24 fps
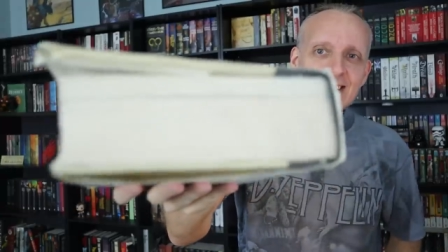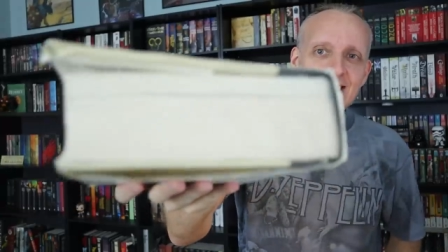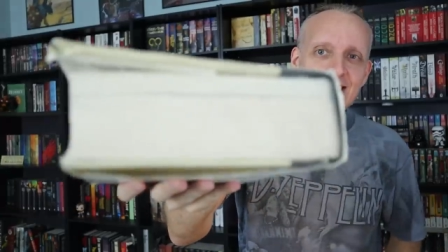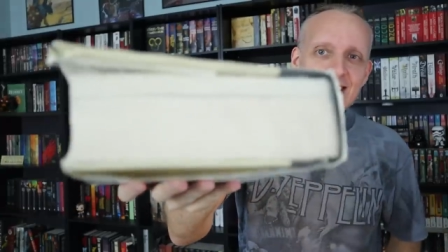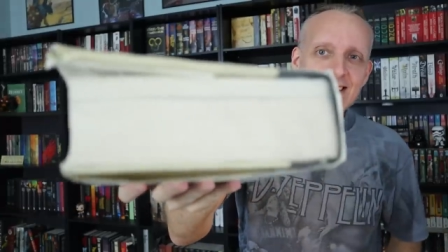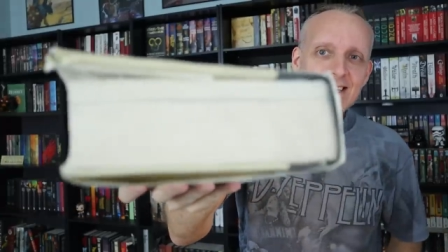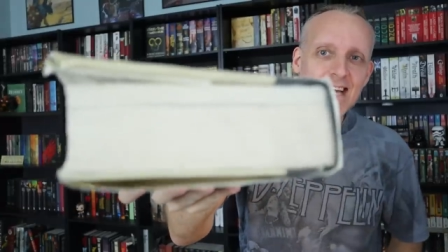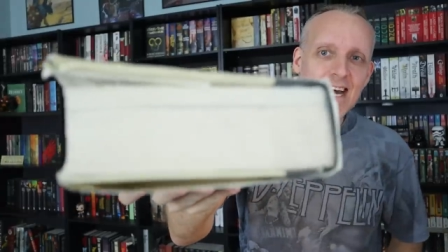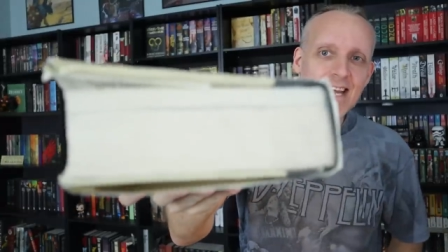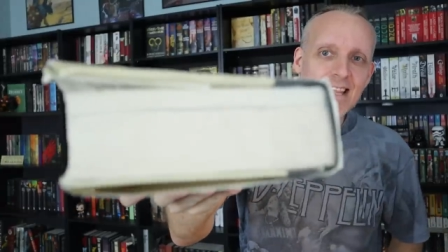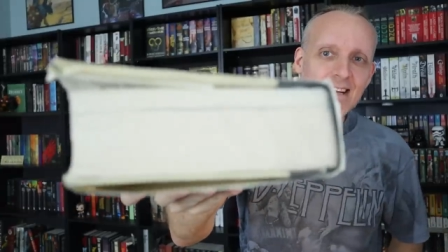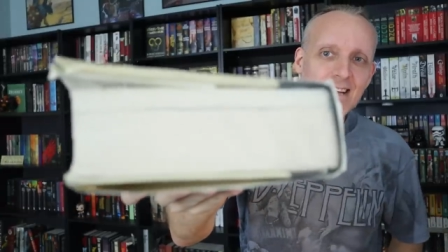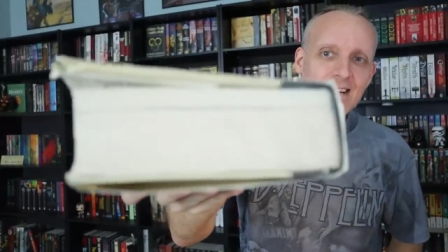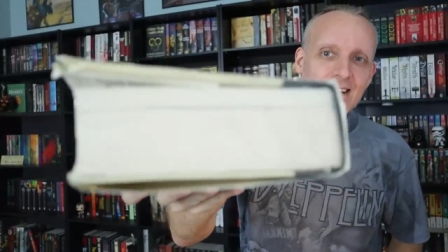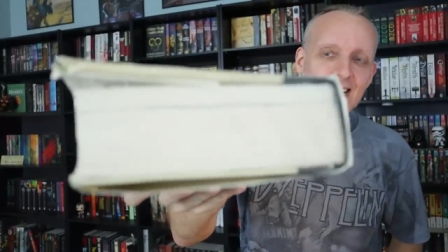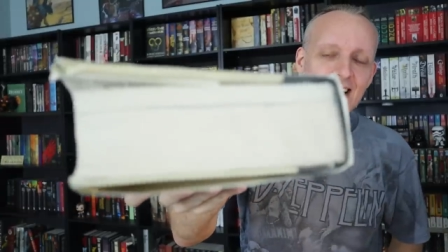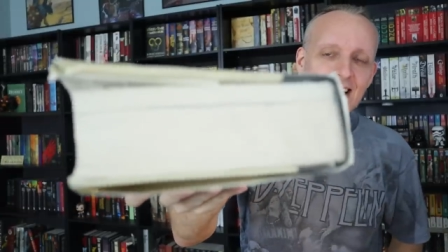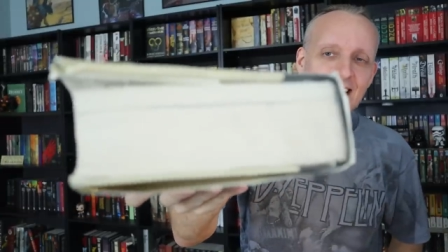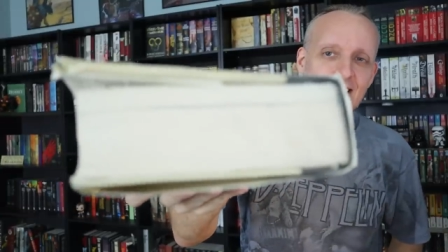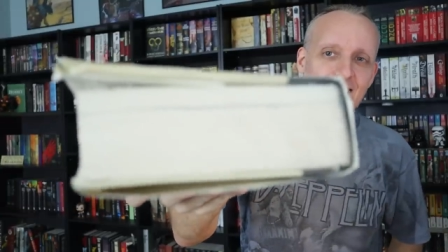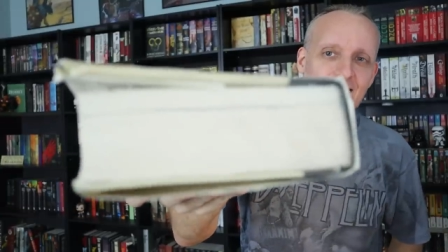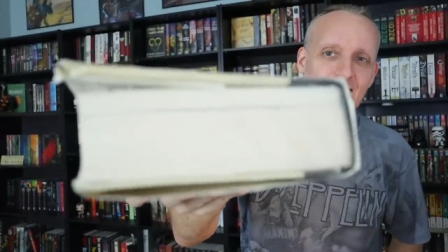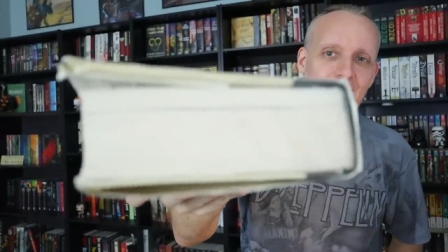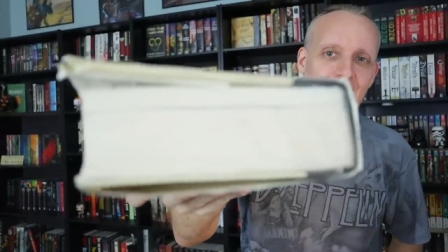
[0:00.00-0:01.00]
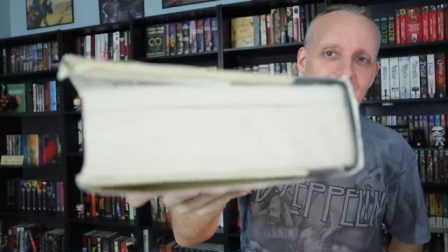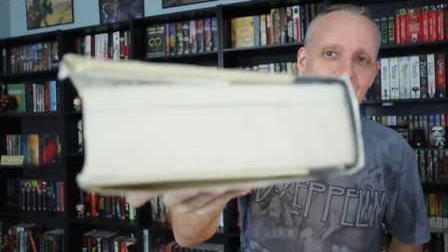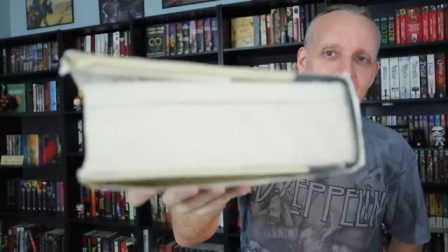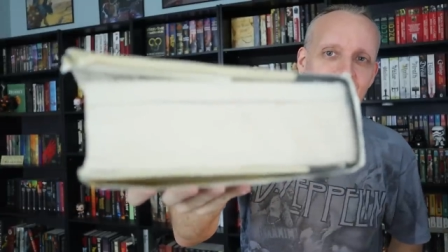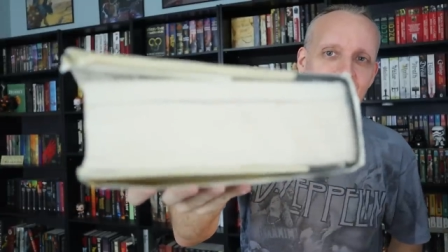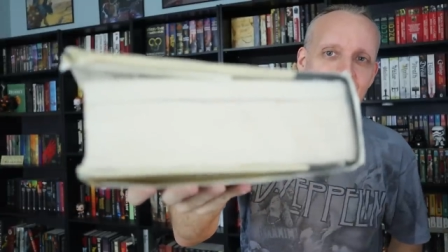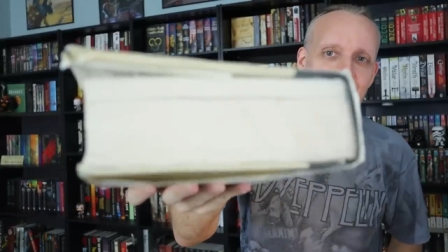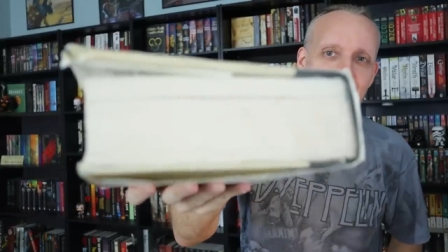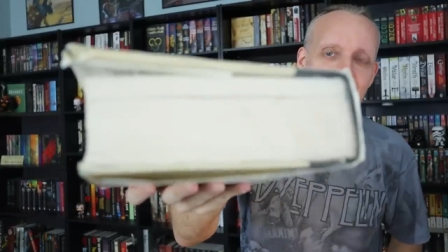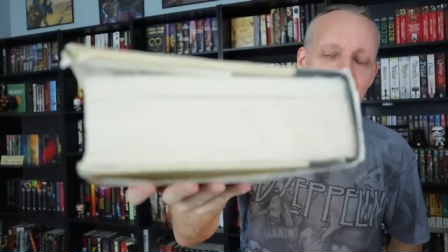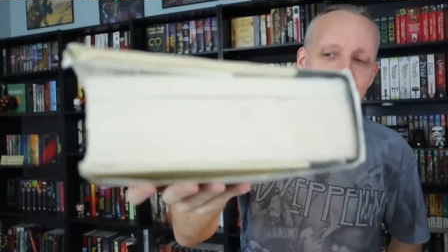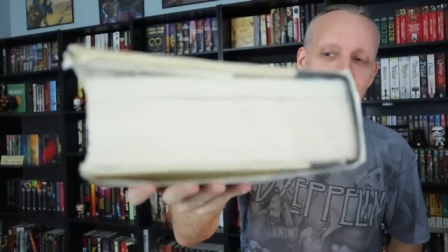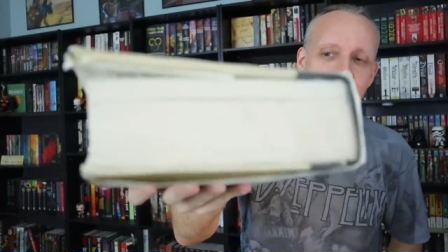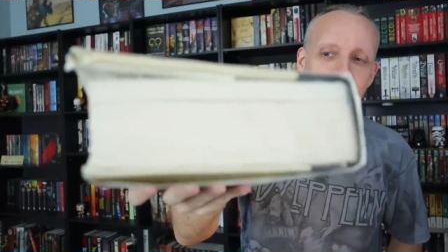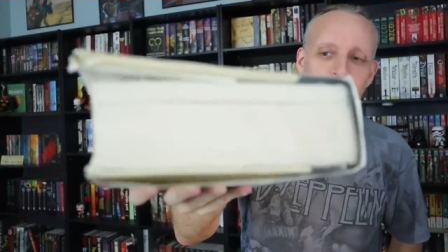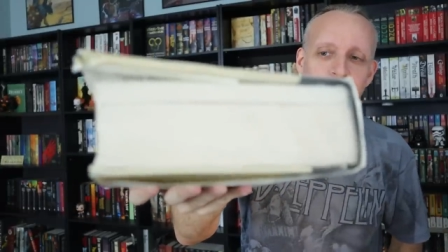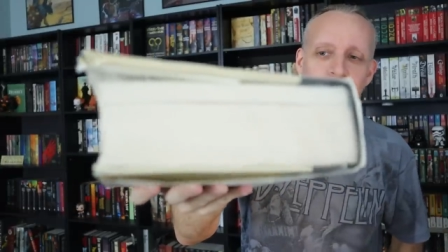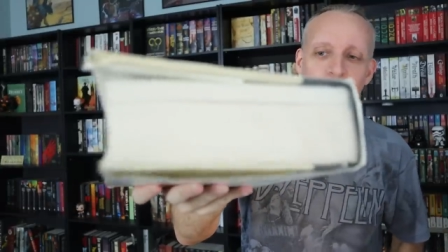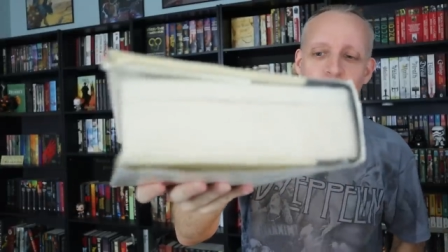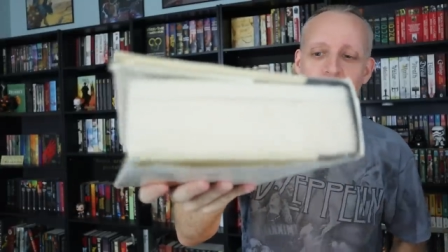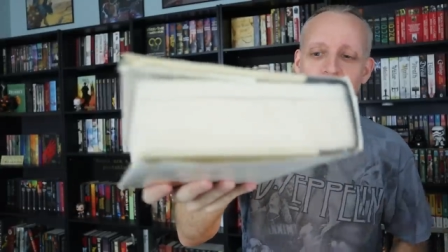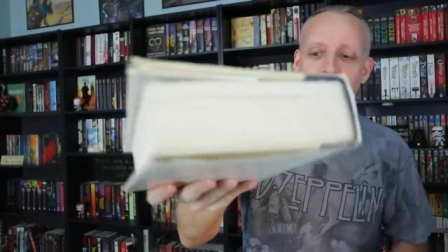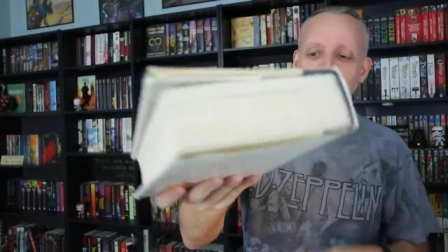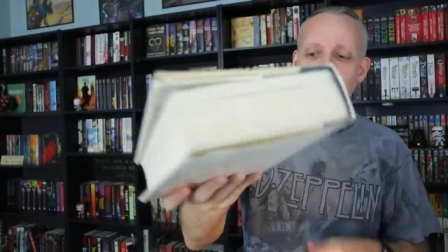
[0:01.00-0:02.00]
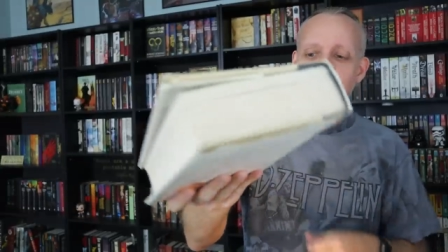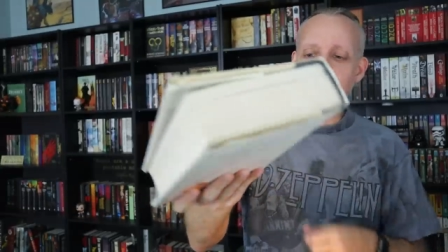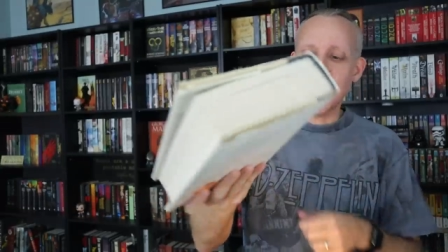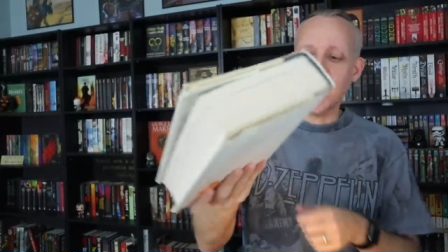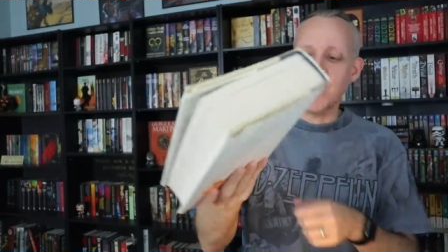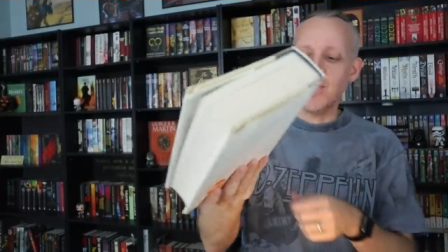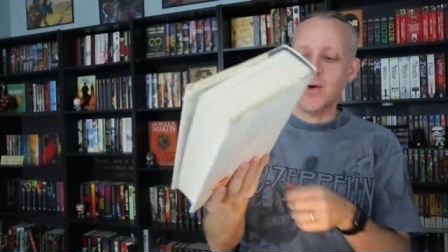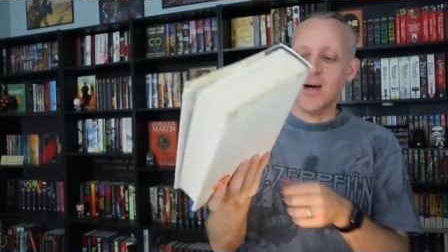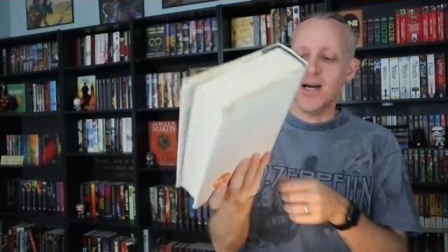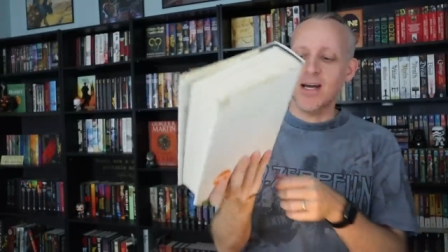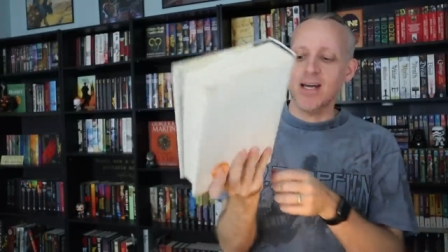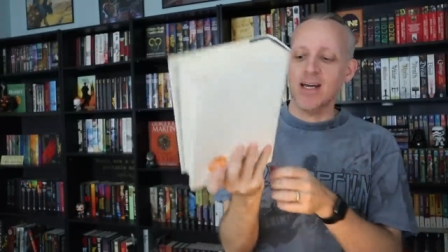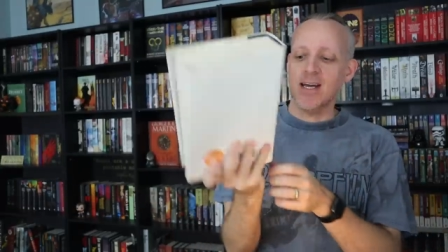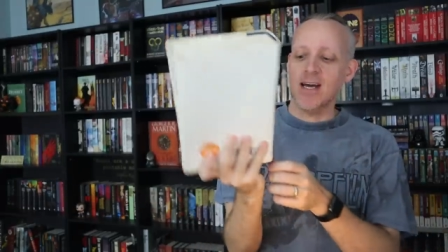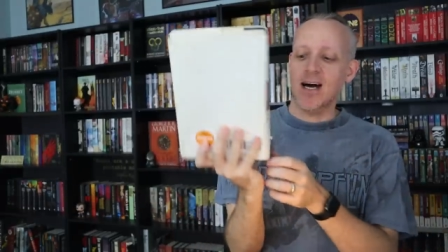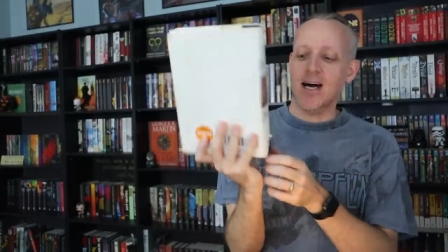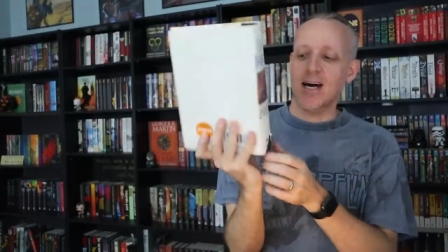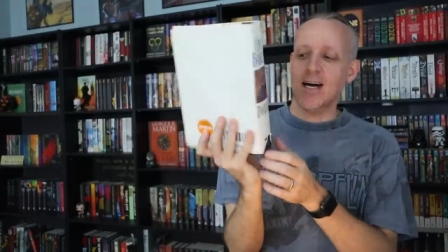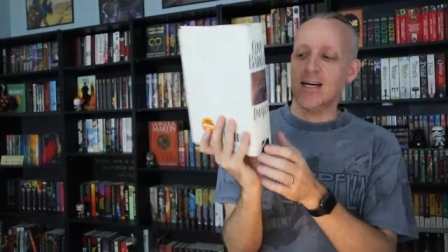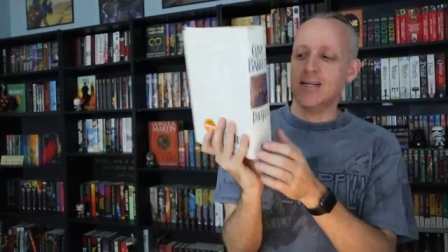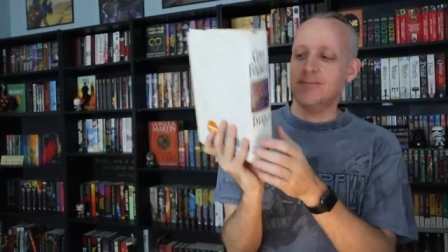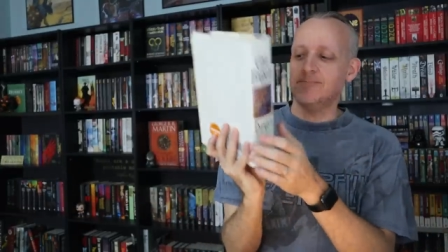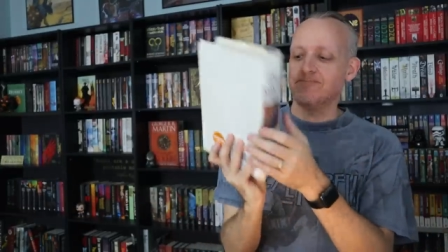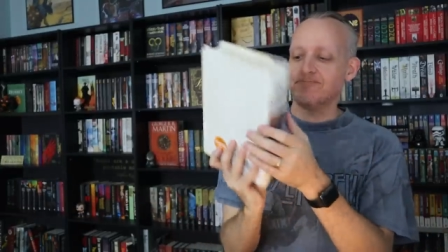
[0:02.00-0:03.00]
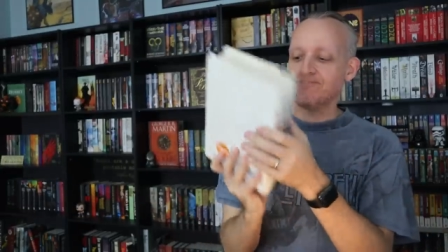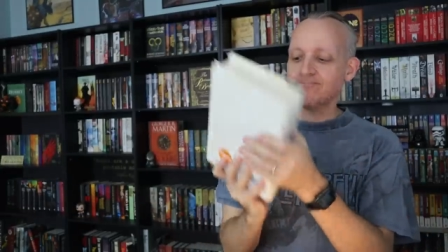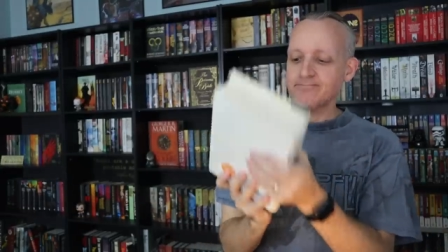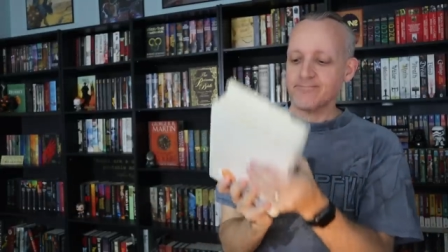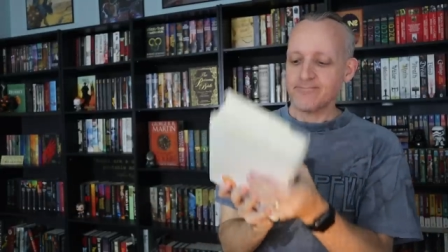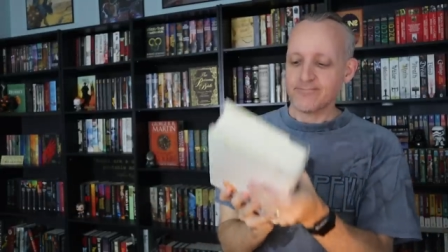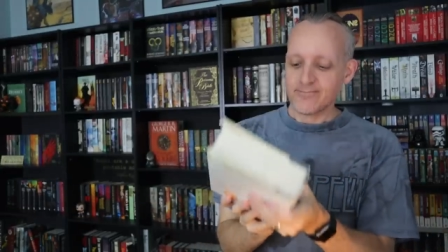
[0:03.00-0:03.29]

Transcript: Does that look like like new to you? Anyway, um,